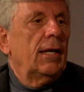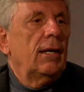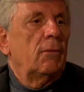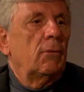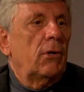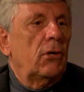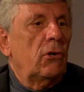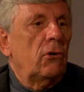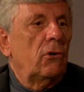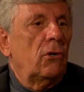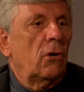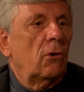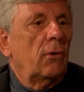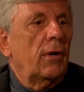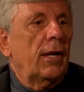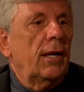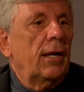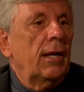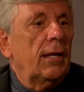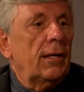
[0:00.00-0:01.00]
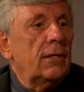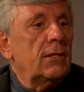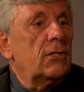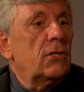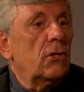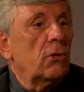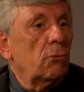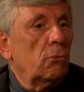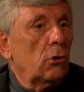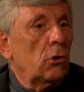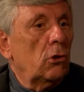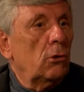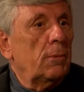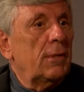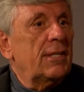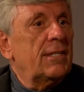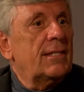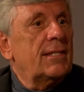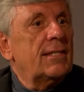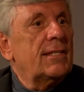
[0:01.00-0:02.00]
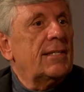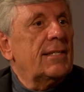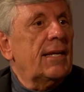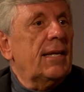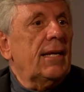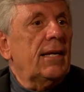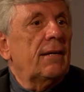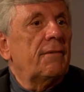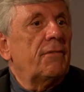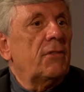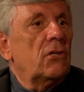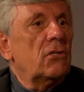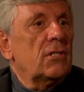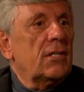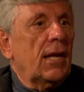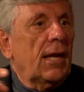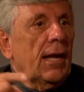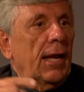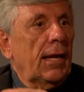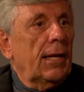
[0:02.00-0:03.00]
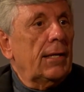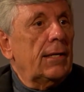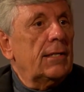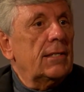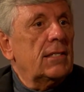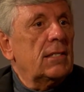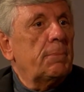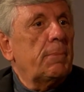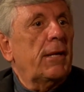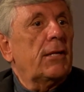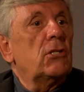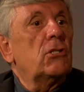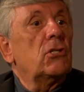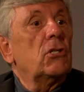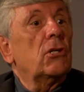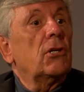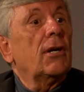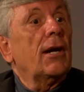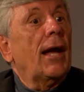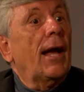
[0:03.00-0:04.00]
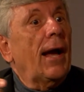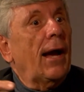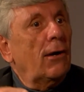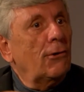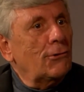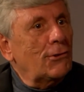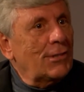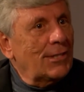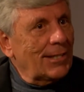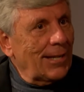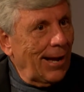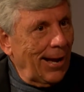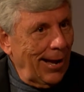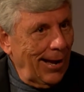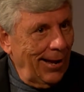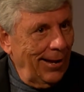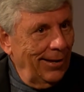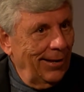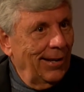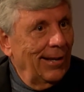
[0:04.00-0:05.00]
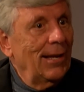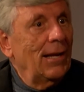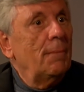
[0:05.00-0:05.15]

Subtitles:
when you go into the room is to see if there's a hand dispenser outside,